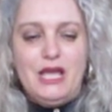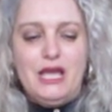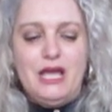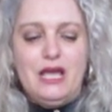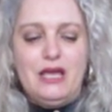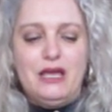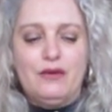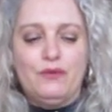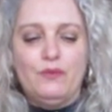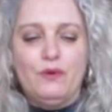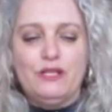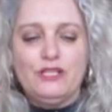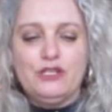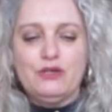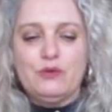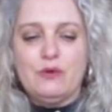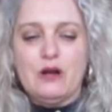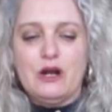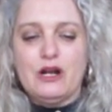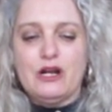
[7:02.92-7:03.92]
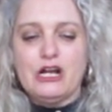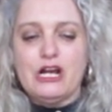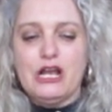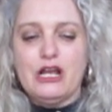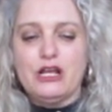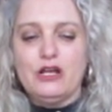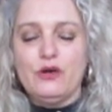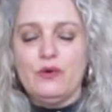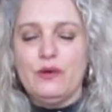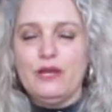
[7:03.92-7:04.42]
uh, what you are uh,
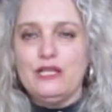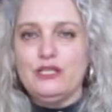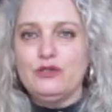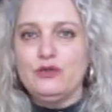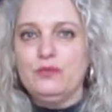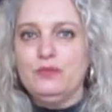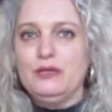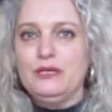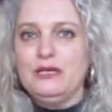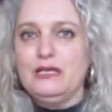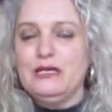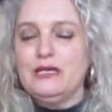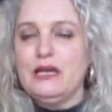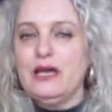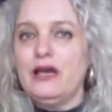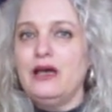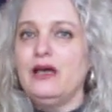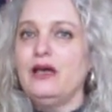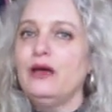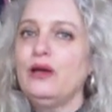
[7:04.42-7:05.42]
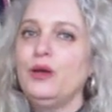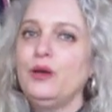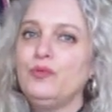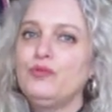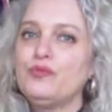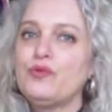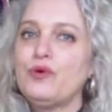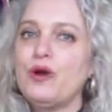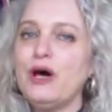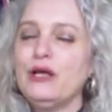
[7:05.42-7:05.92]
going to be uh,
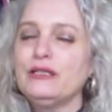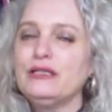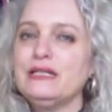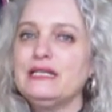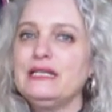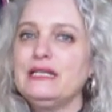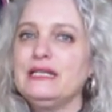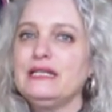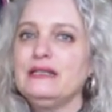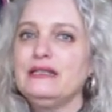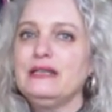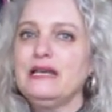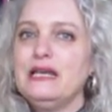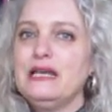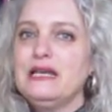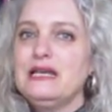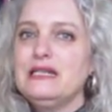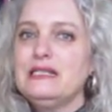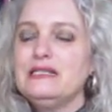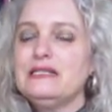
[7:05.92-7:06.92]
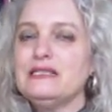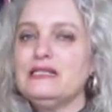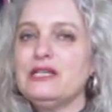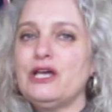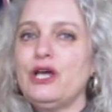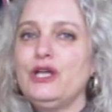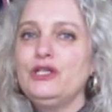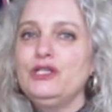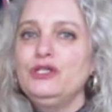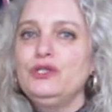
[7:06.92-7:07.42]
brought in is
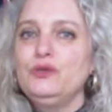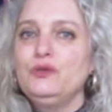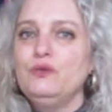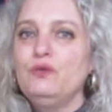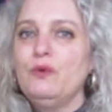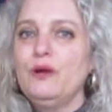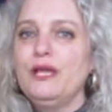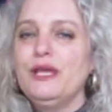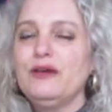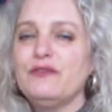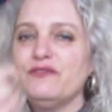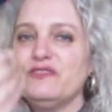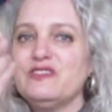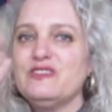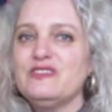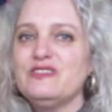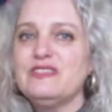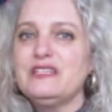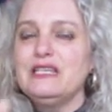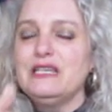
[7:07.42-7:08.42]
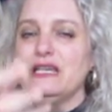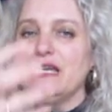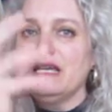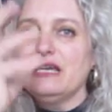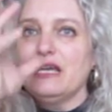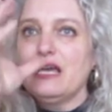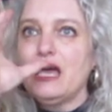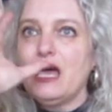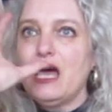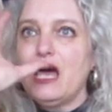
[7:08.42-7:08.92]
a new way of
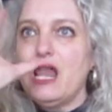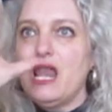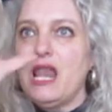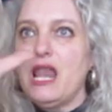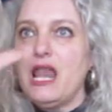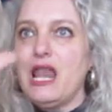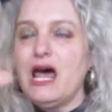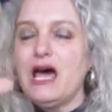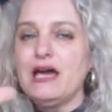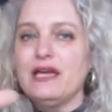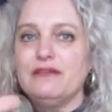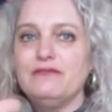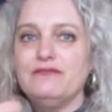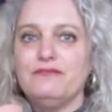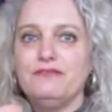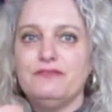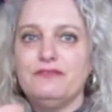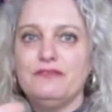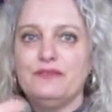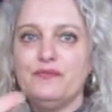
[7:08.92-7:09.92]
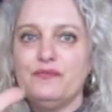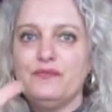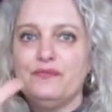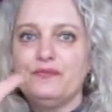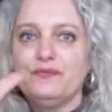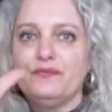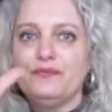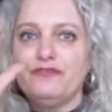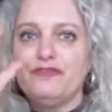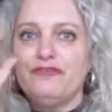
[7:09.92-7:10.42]
seeing life,
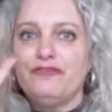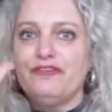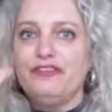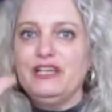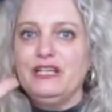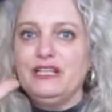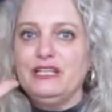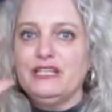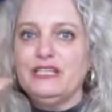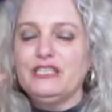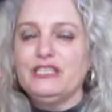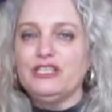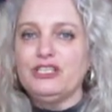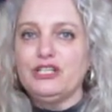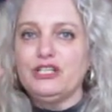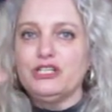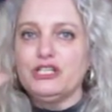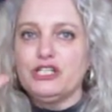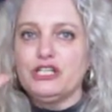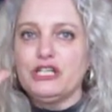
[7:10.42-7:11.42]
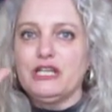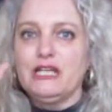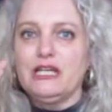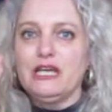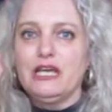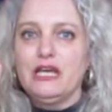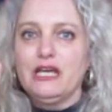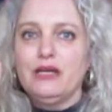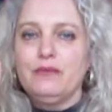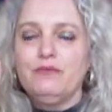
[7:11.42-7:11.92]
feeling, touching,
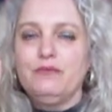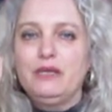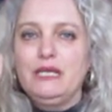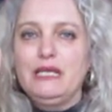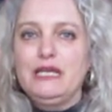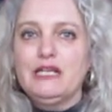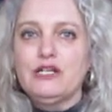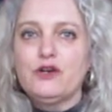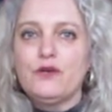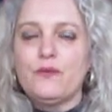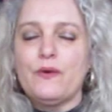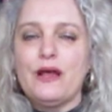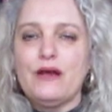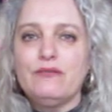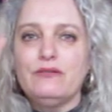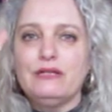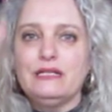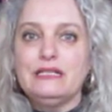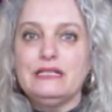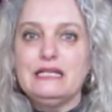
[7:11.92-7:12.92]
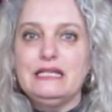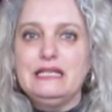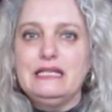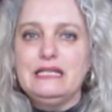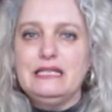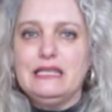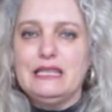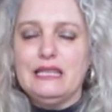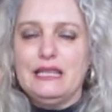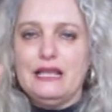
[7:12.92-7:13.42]
being grounded
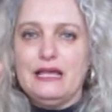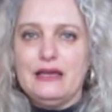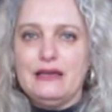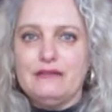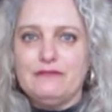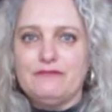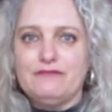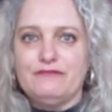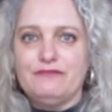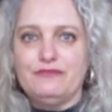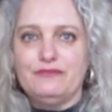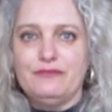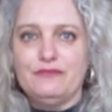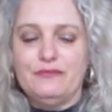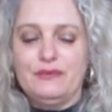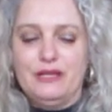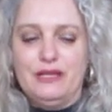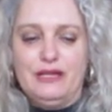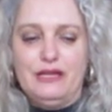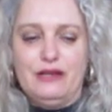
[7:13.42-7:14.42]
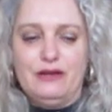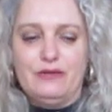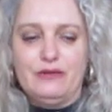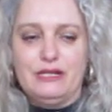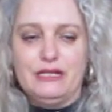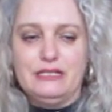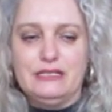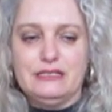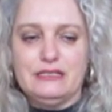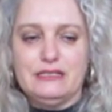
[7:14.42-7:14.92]
in life,
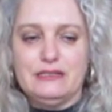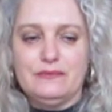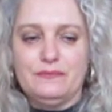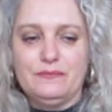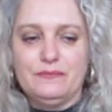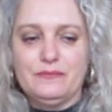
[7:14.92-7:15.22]
Aries.